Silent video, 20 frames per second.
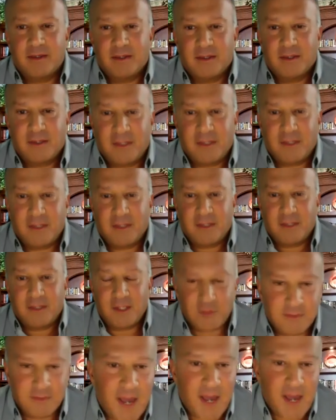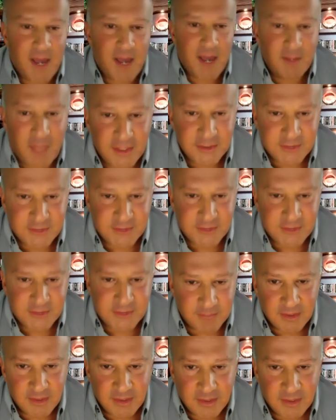the bottom line is
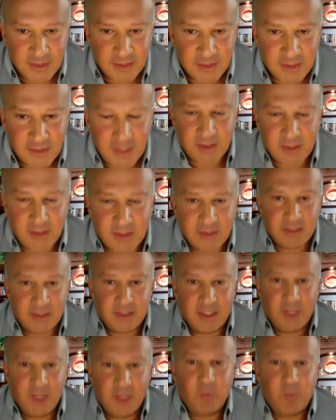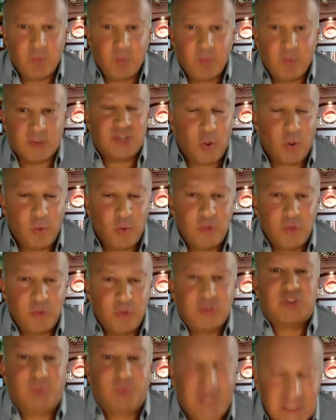it was so
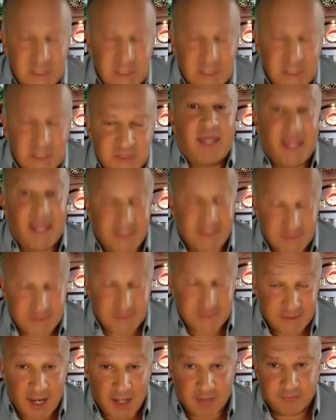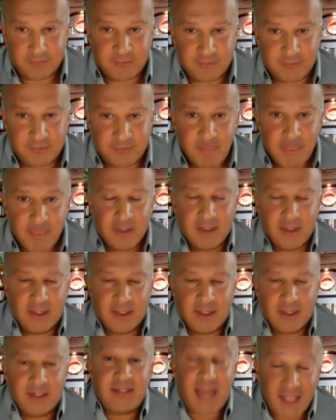stressful and tough,
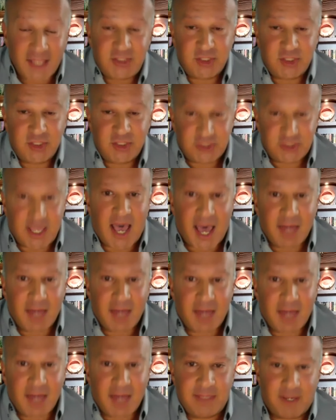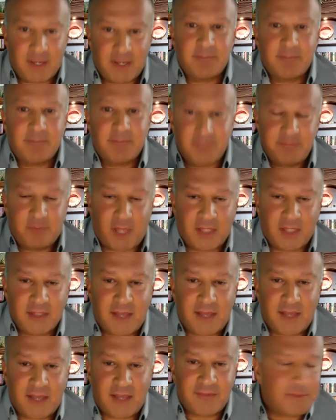not just on me, but on people
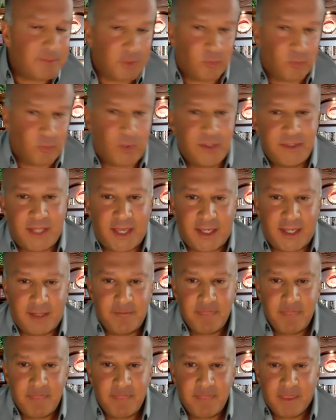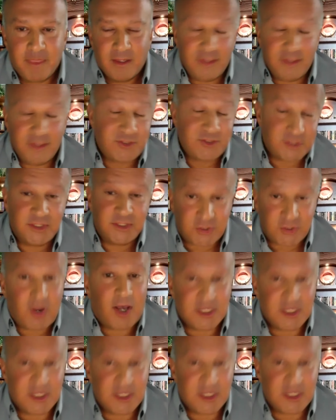I loved. I remember one day, this
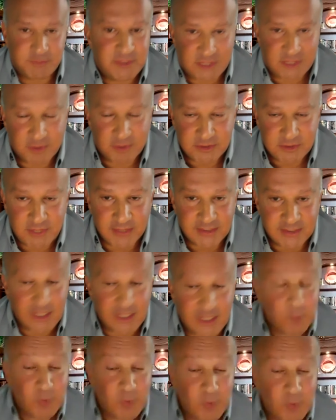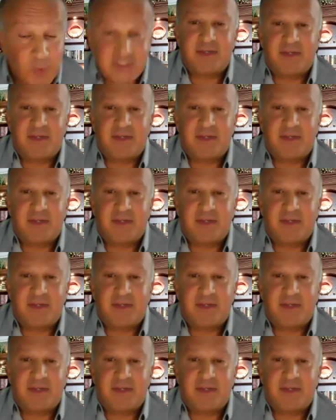caused me sleepless nights, and it wasn't